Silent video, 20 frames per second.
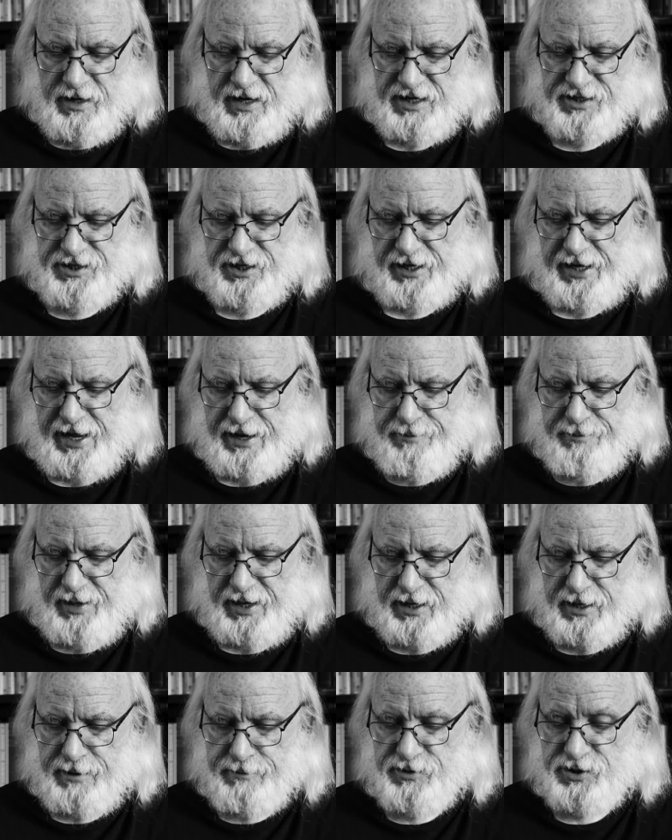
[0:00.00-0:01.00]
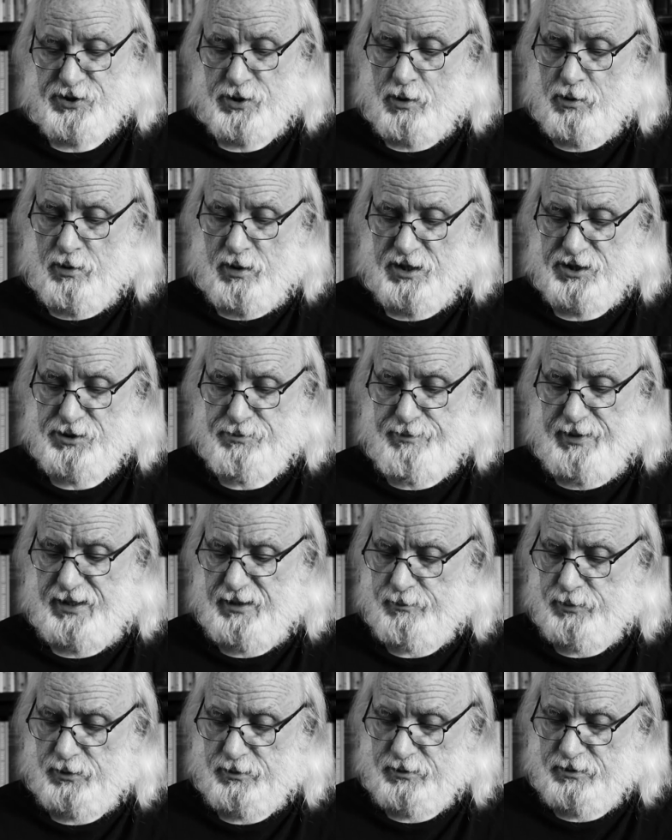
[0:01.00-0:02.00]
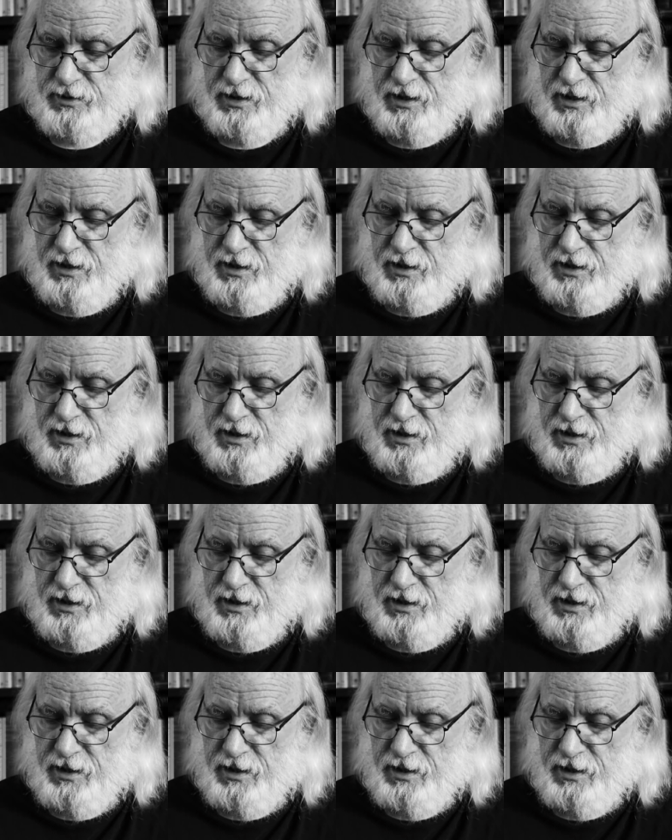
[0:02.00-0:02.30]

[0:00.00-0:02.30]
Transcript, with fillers: has again become so hospitable